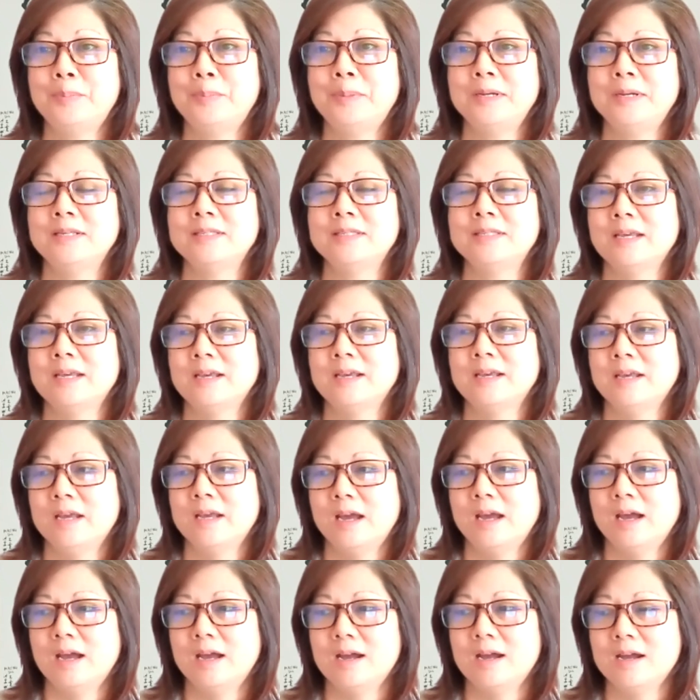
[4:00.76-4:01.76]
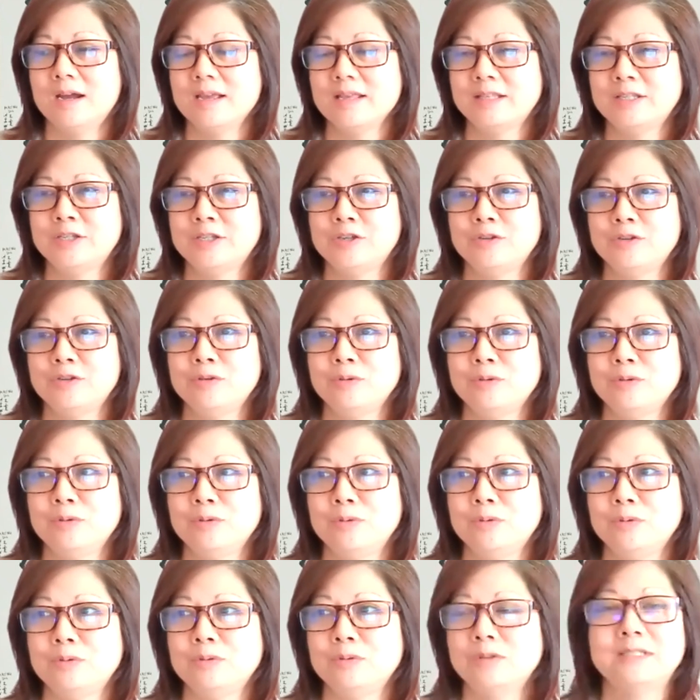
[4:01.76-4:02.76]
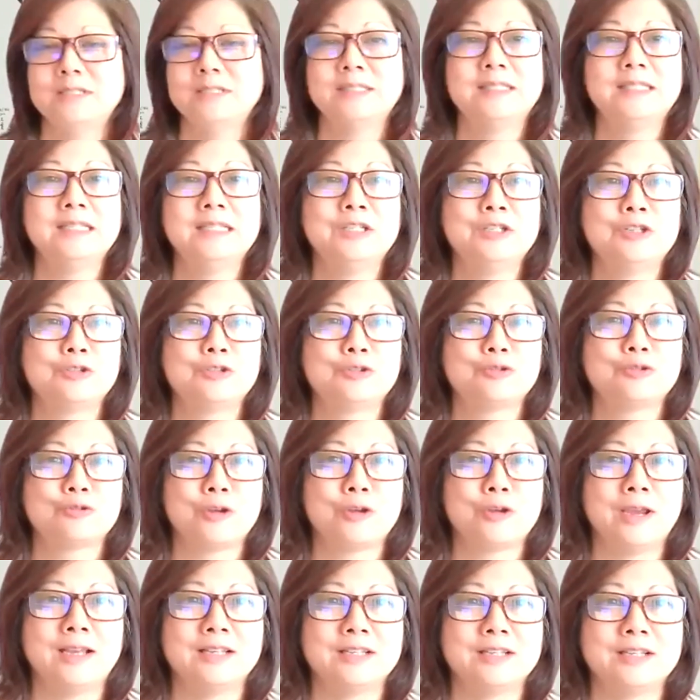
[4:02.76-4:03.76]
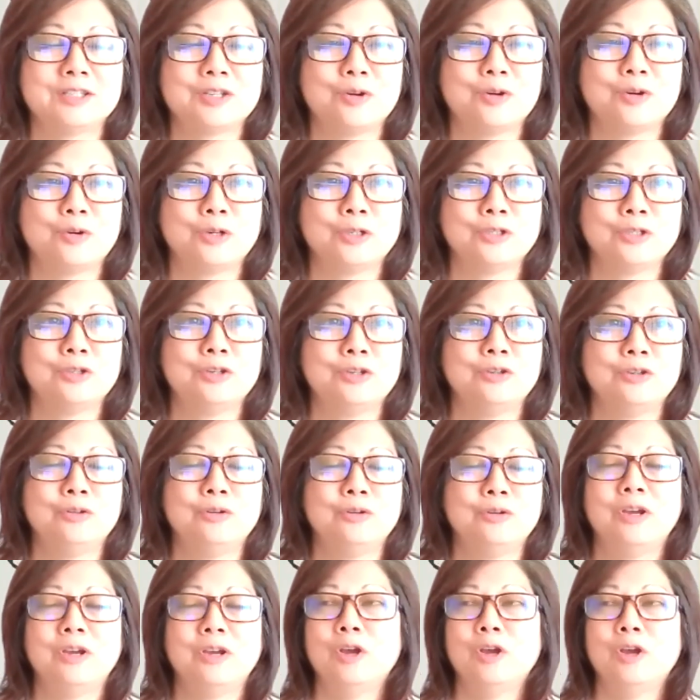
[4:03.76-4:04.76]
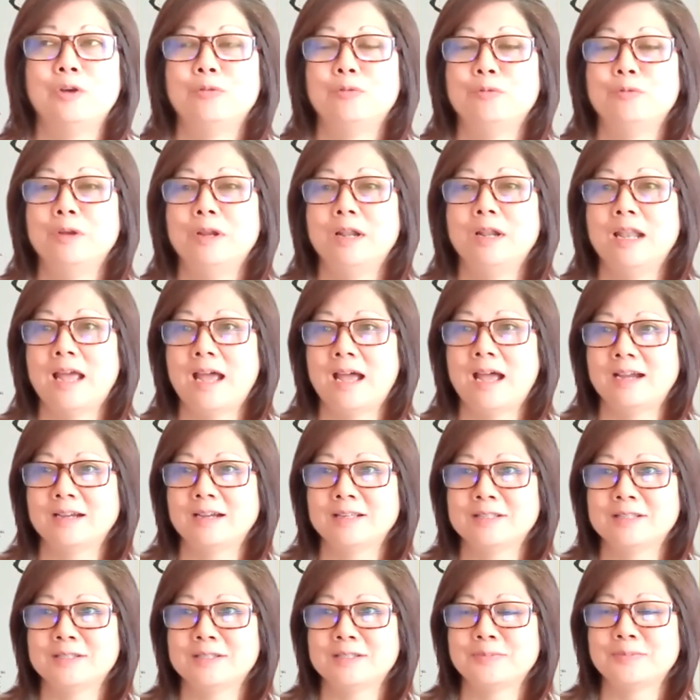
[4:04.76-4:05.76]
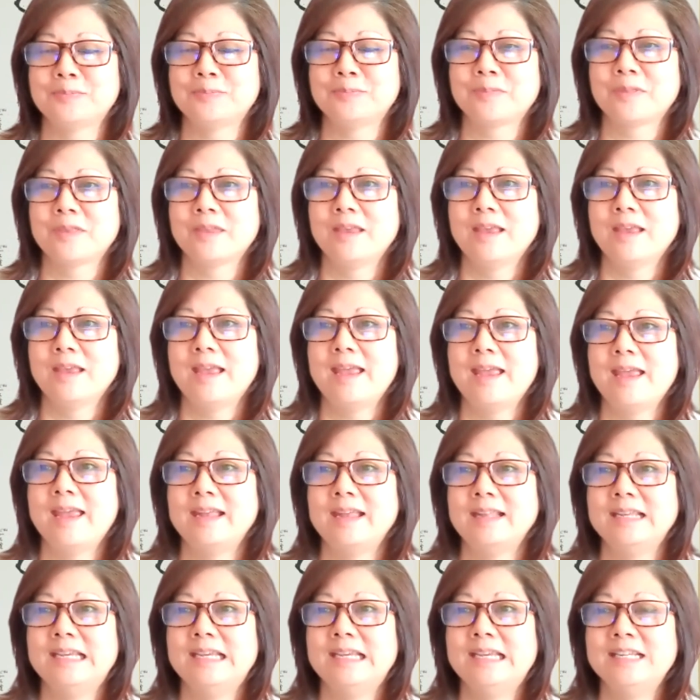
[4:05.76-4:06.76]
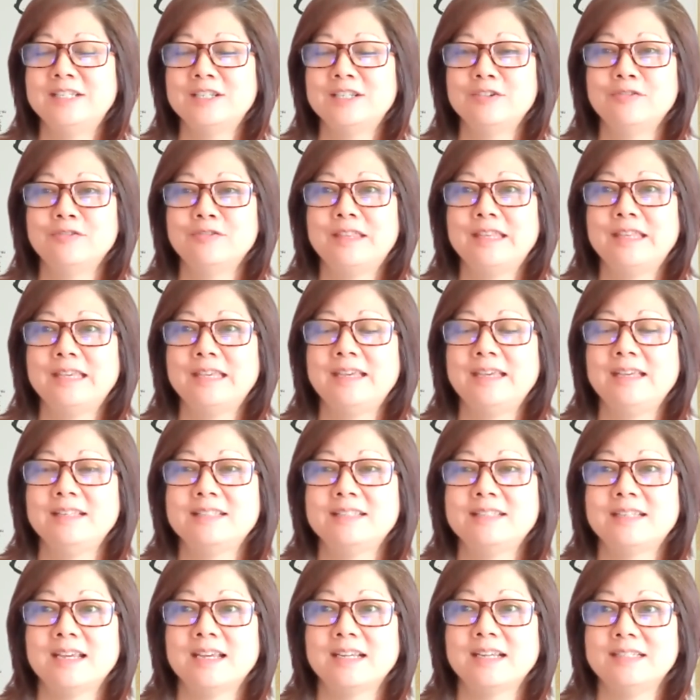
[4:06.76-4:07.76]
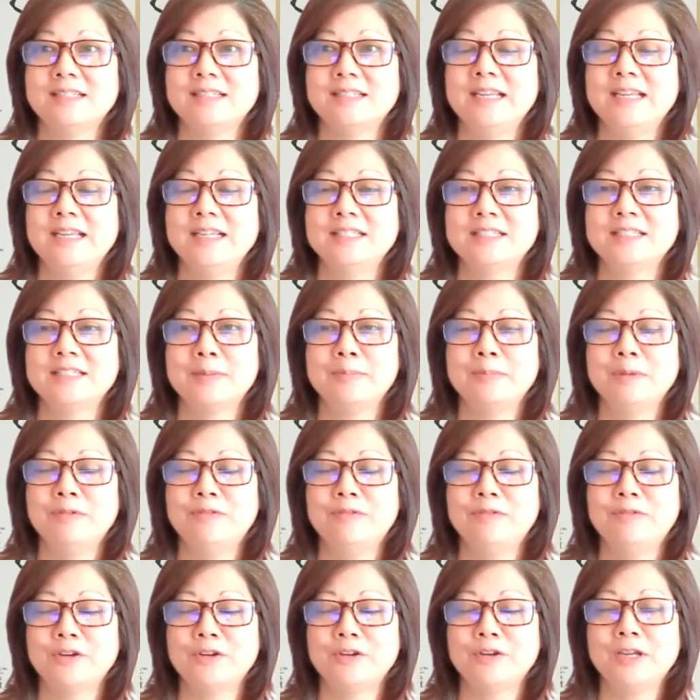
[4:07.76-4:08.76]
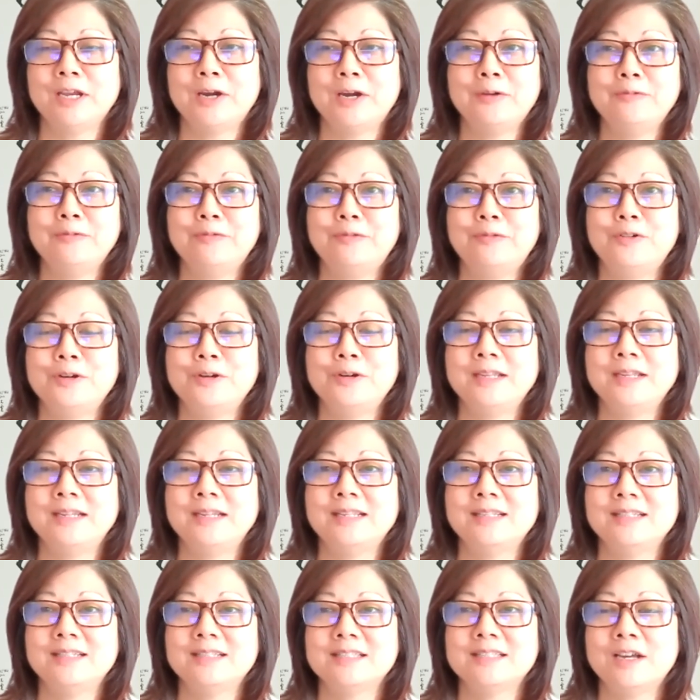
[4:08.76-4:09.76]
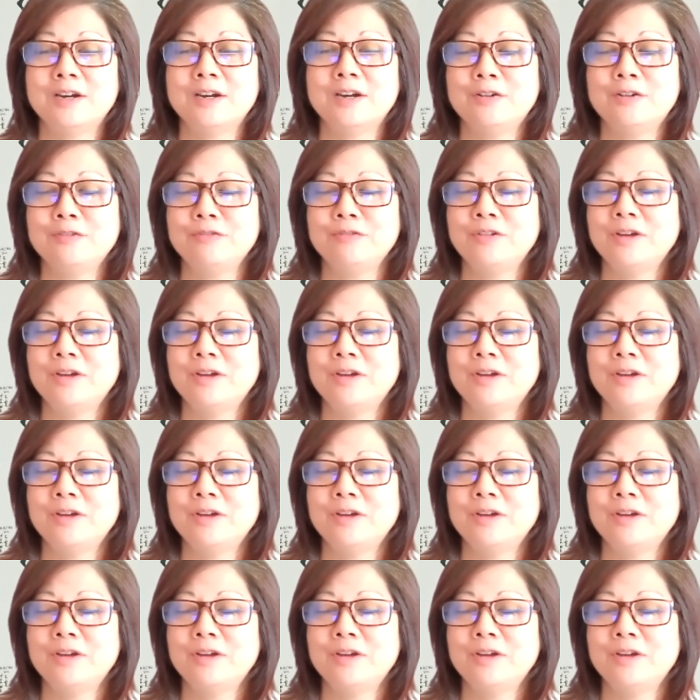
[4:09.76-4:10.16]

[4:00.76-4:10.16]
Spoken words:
us to de-stress or to relax. And each of these techniques can be very helpful in itself,